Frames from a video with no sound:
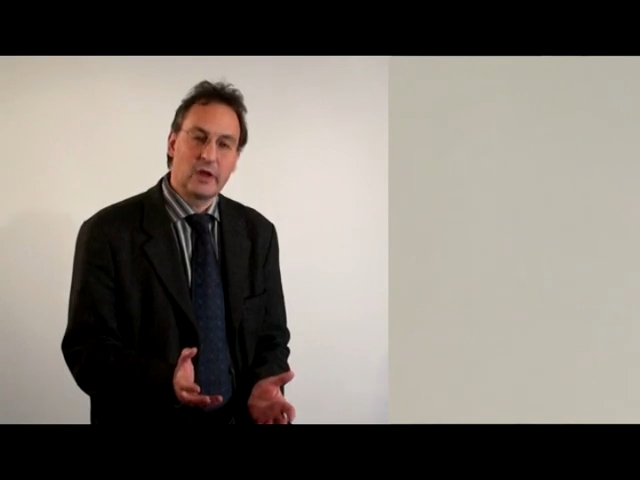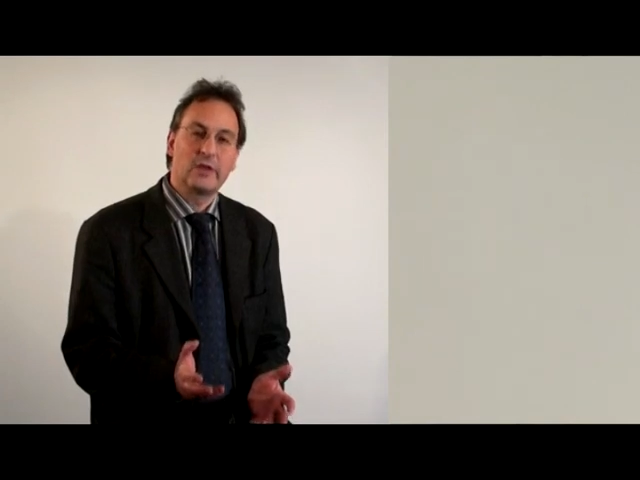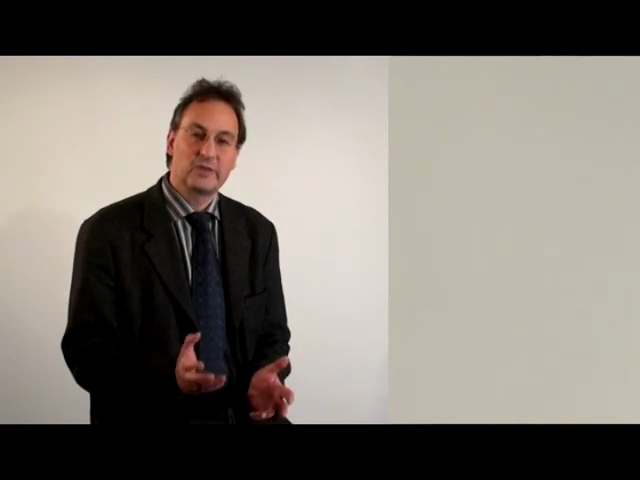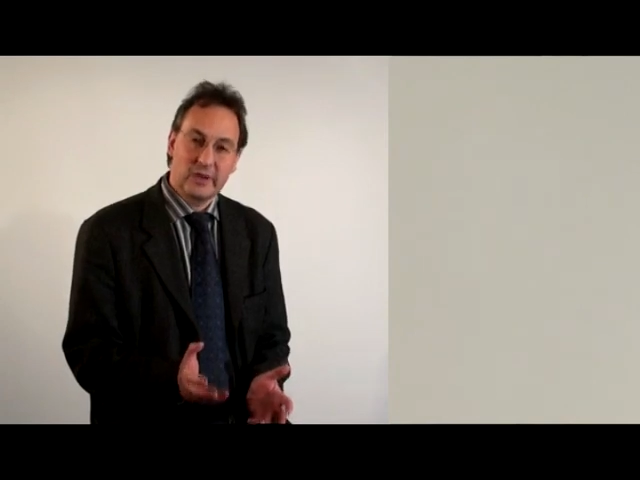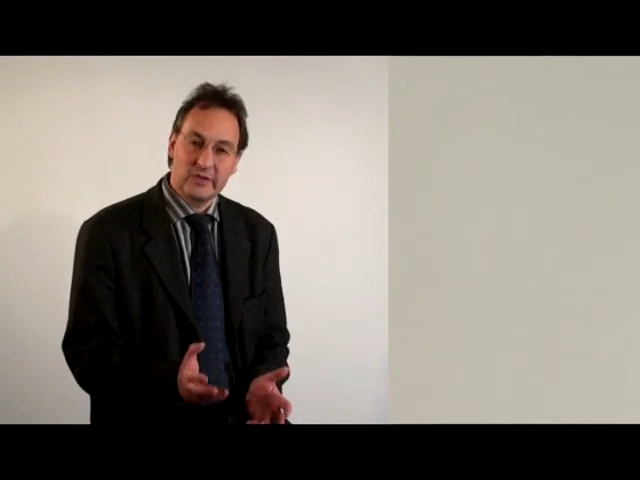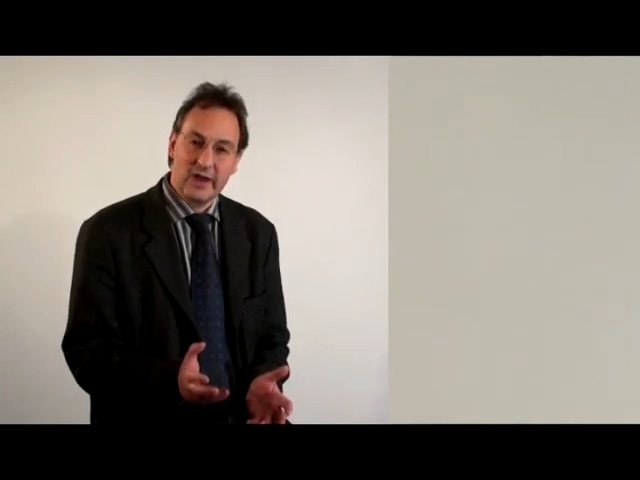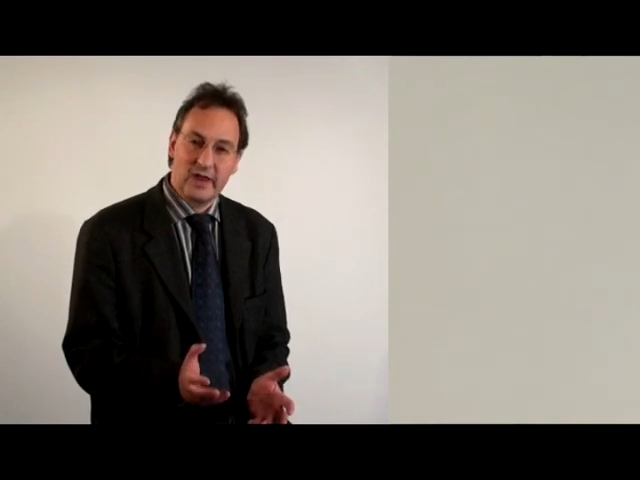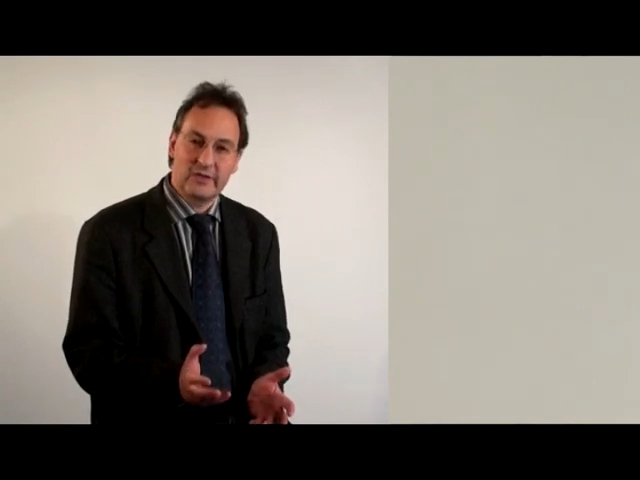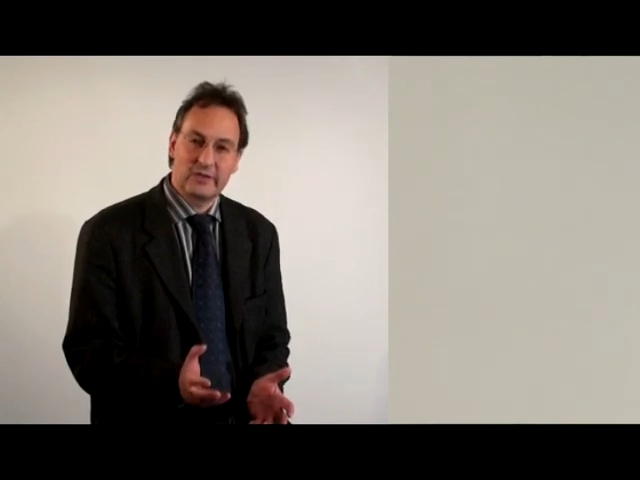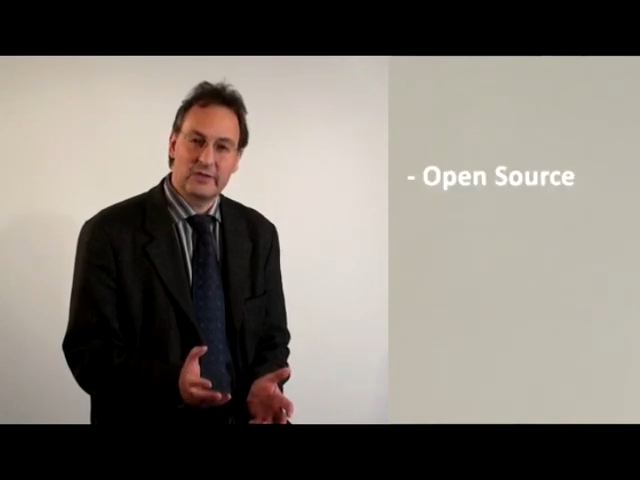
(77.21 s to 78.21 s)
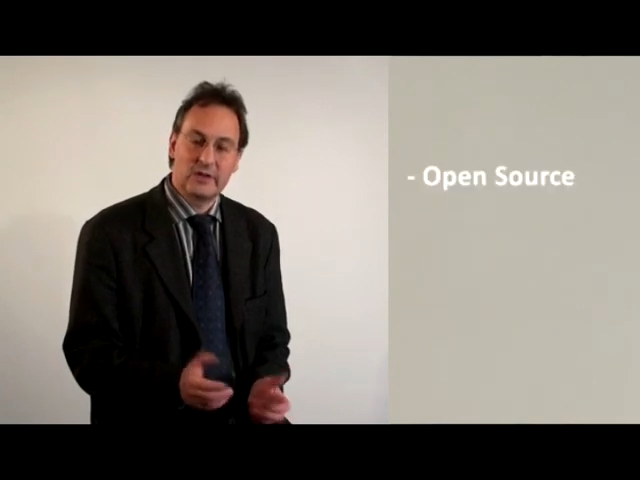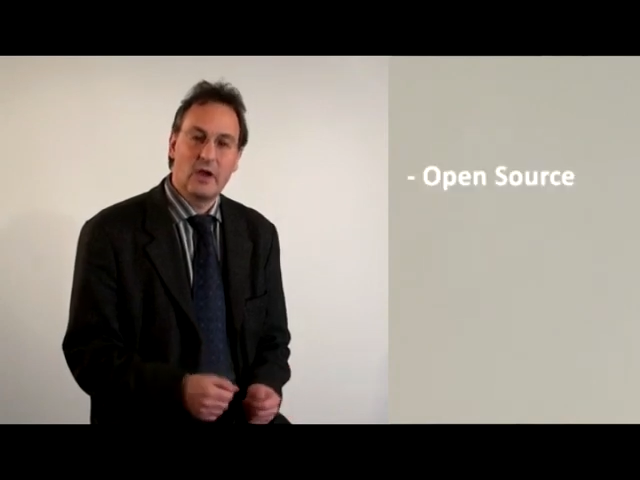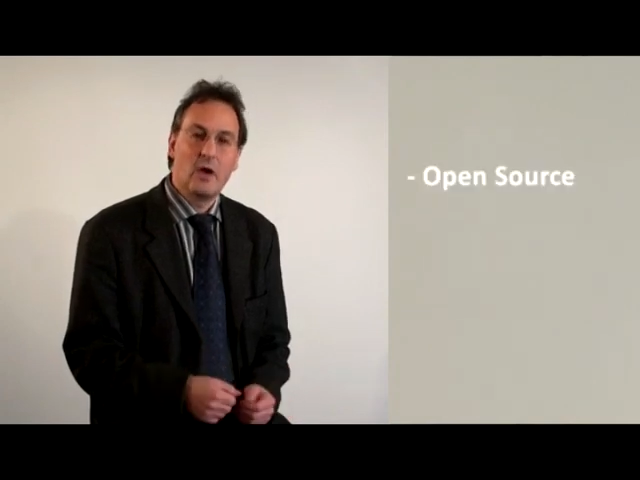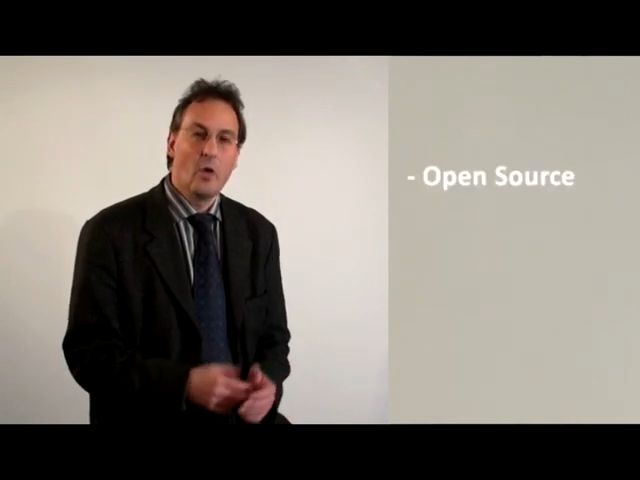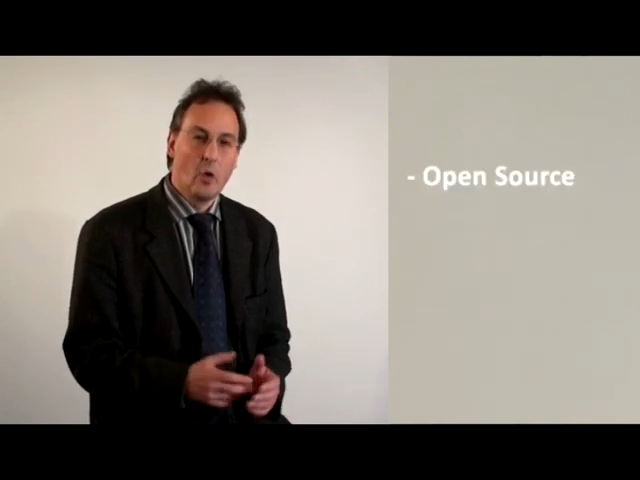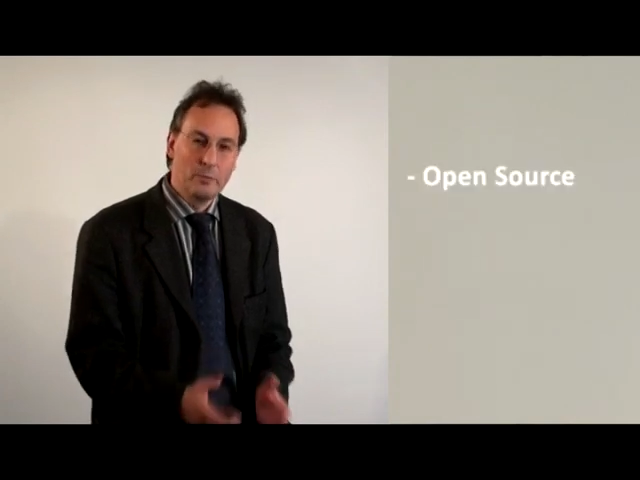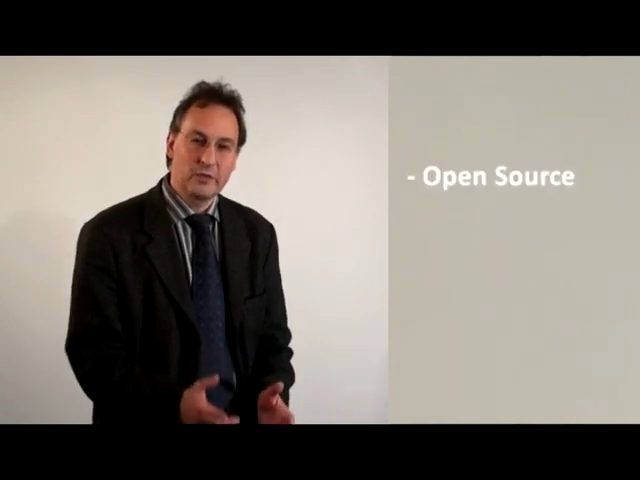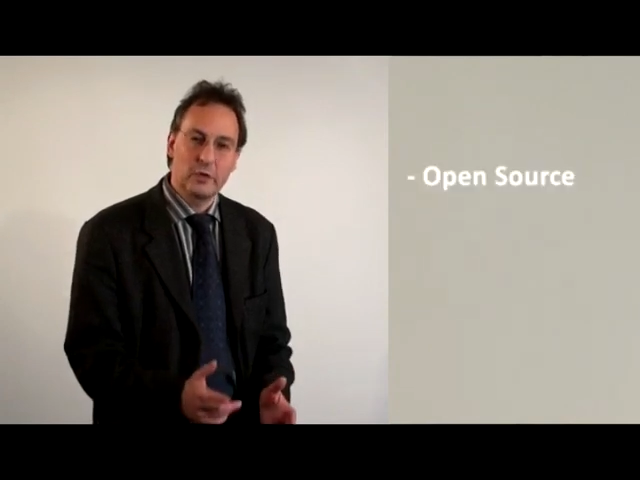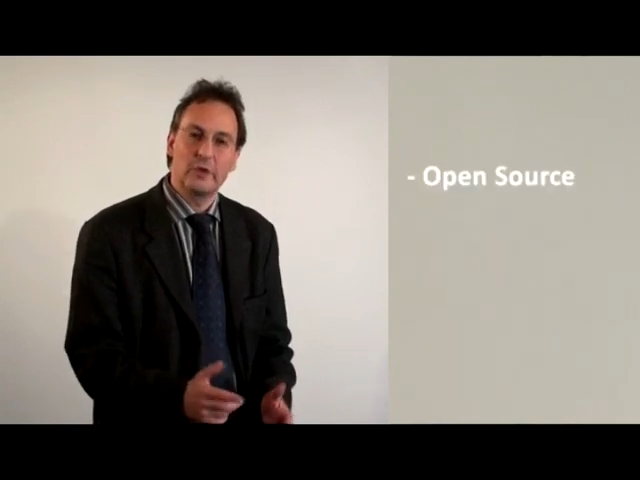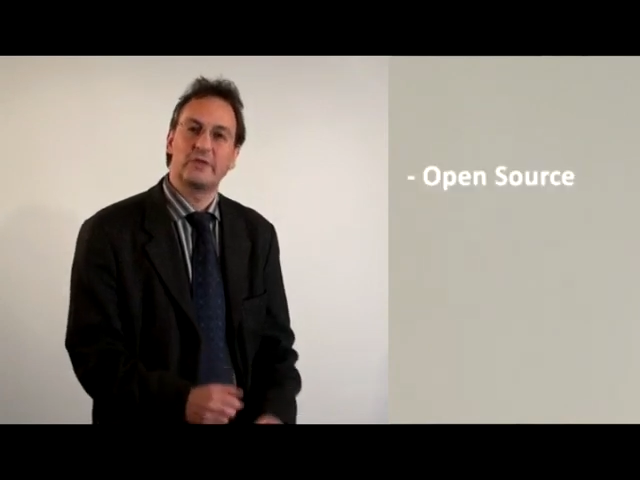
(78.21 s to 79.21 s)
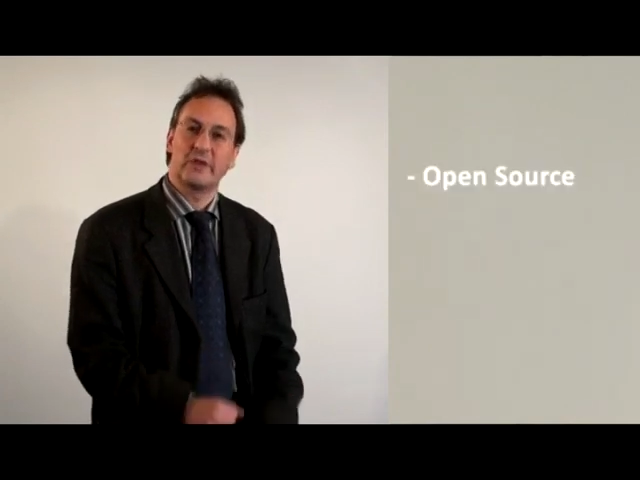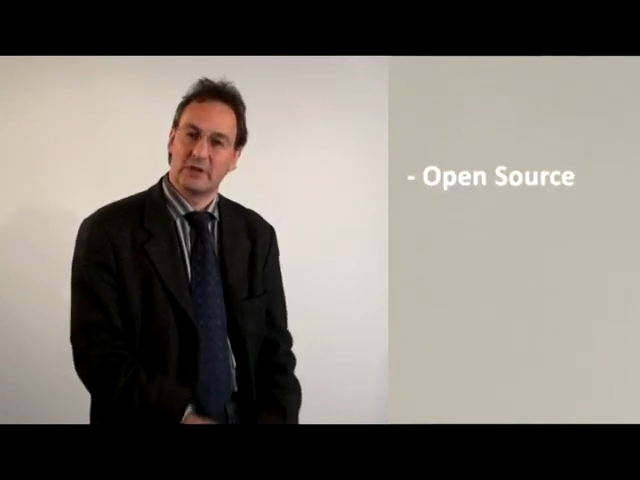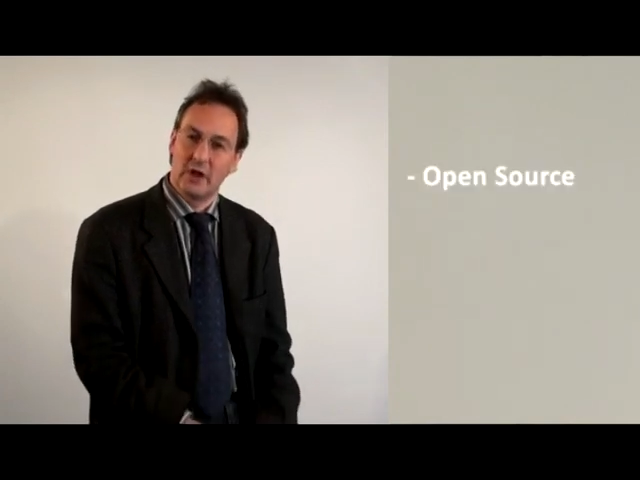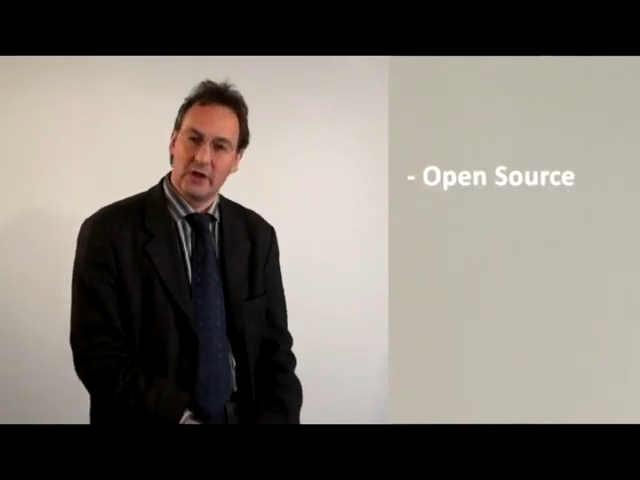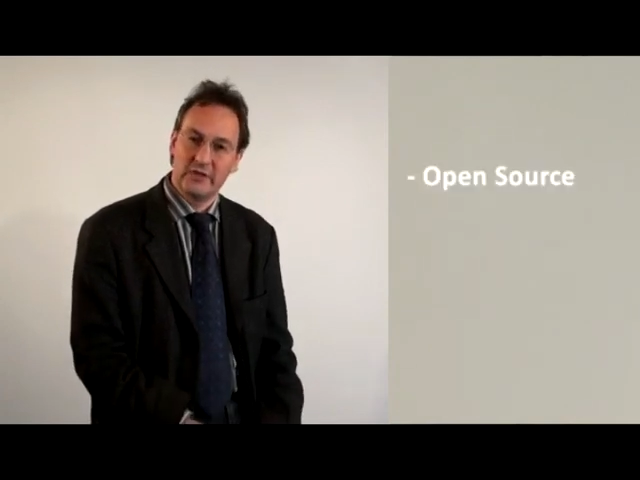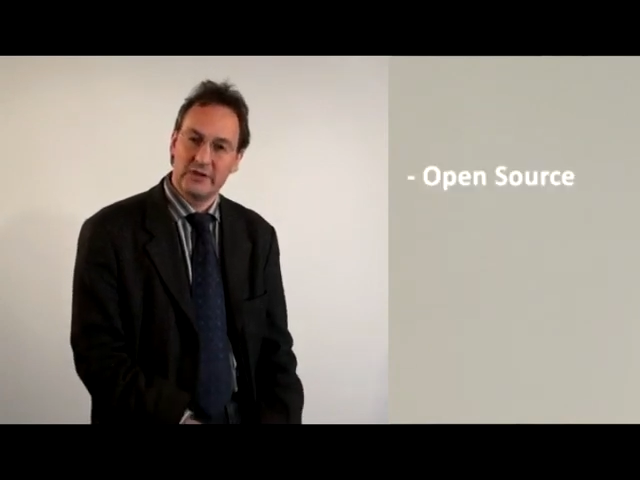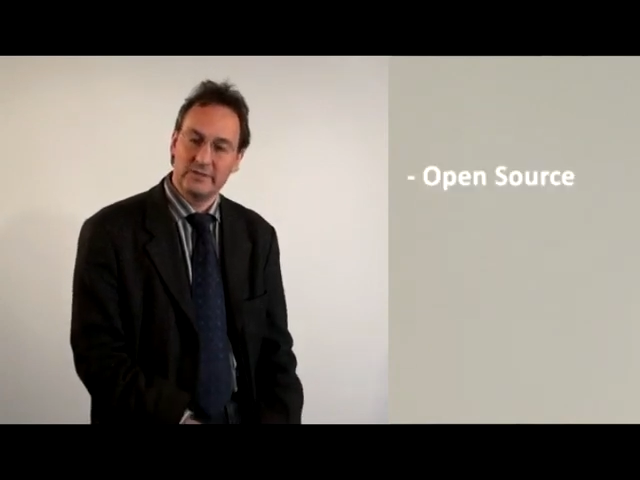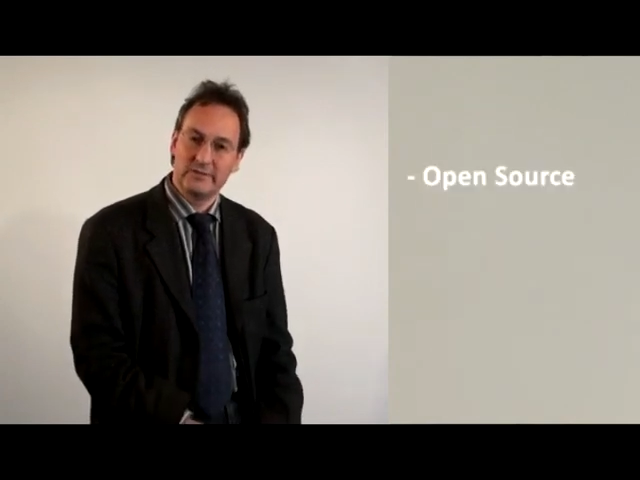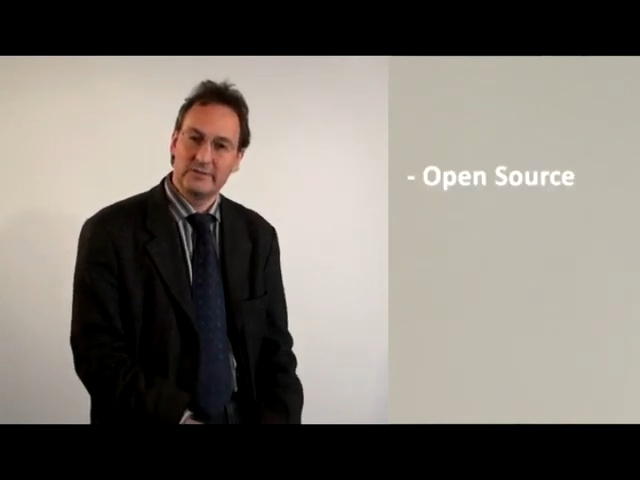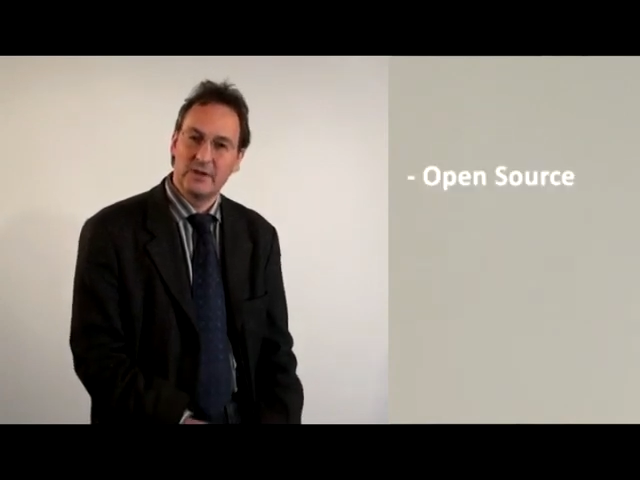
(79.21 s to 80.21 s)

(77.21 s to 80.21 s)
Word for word: such as open source technology,